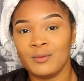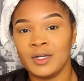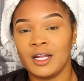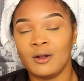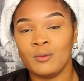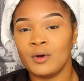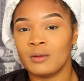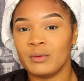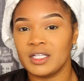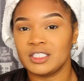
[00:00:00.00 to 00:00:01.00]
when they don't want
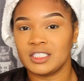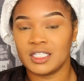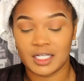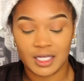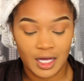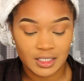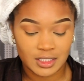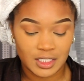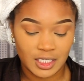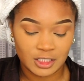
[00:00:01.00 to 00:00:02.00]
to be shit. I
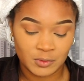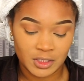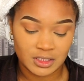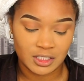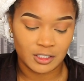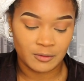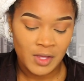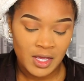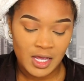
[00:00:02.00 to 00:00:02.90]
said, that's messed up.